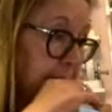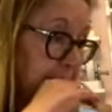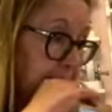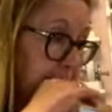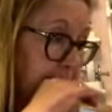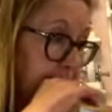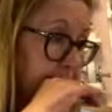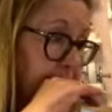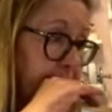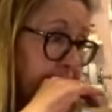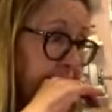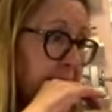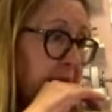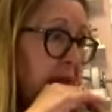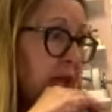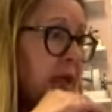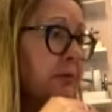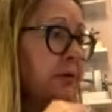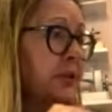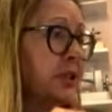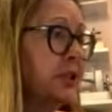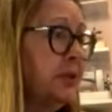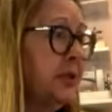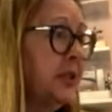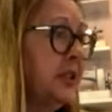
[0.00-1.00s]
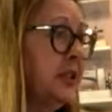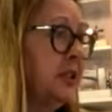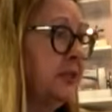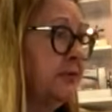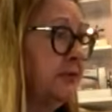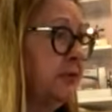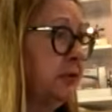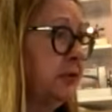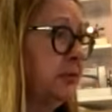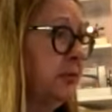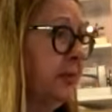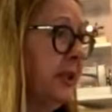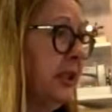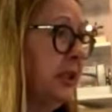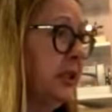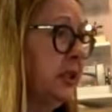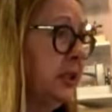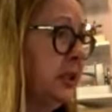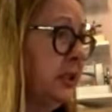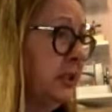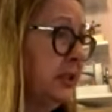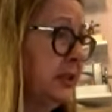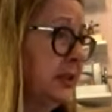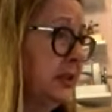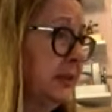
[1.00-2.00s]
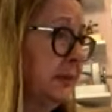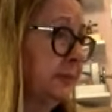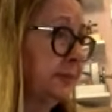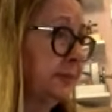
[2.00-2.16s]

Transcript: It was 24 pages.